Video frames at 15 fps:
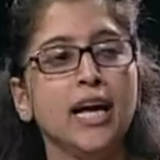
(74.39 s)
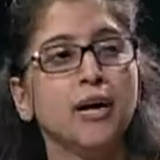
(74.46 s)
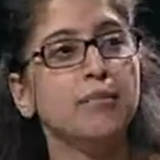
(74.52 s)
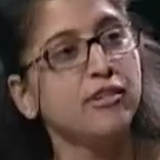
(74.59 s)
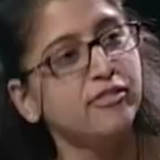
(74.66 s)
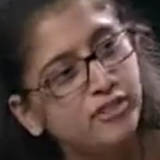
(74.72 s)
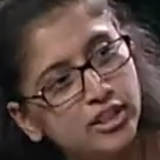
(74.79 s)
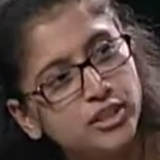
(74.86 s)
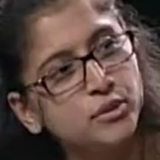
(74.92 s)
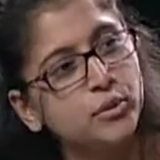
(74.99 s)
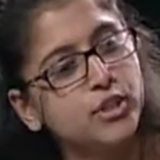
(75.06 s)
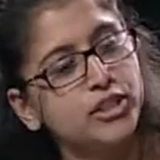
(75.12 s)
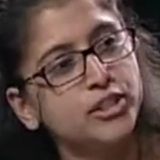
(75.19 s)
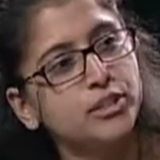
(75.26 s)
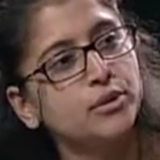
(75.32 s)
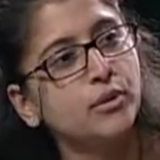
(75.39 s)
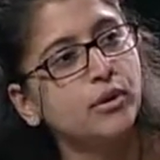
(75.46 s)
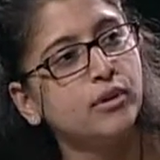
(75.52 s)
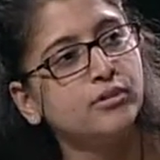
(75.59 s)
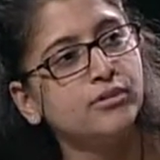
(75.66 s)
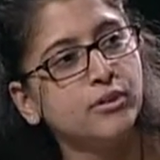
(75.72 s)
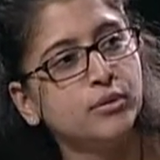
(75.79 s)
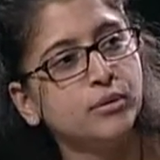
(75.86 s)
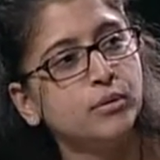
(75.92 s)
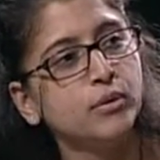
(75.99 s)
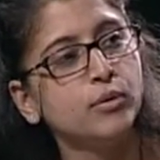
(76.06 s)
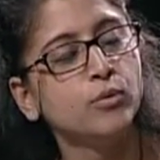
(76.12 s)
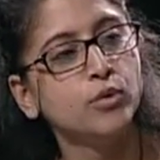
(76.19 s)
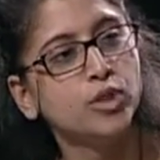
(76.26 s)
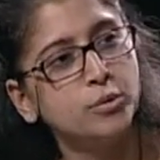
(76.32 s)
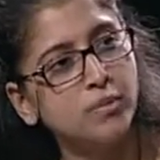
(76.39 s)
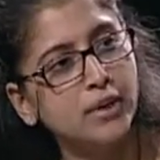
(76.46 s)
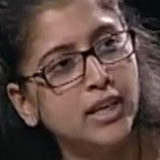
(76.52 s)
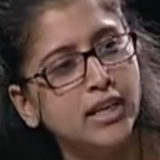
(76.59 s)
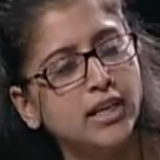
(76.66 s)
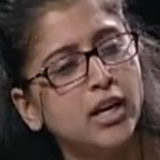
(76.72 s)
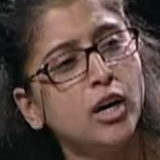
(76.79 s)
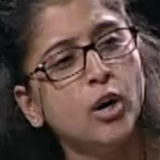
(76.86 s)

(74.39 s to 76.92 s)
My first question to all of you would be,